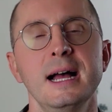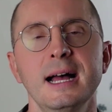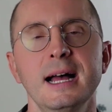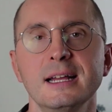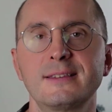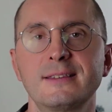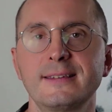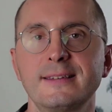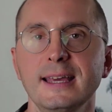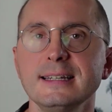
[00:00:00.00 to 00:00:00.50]

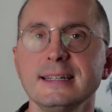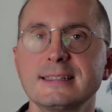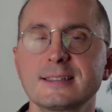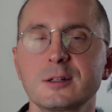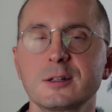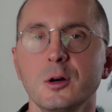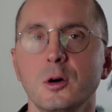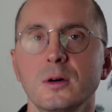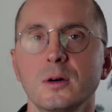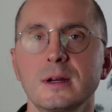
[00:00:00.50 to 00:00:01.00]
A
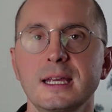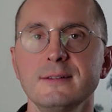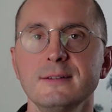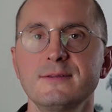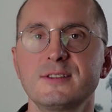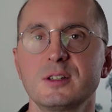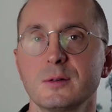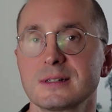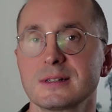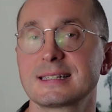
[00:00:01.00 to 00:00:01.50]
T-score
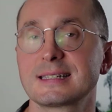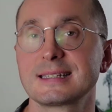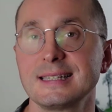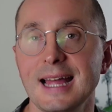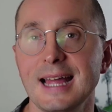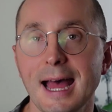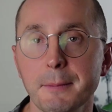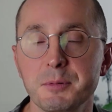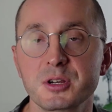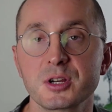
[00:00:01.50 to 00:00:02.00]
gives you a
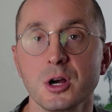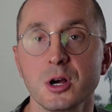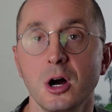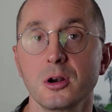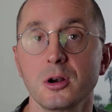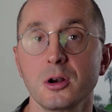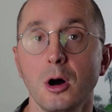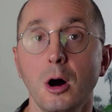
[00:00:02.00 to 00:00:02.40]
snapshot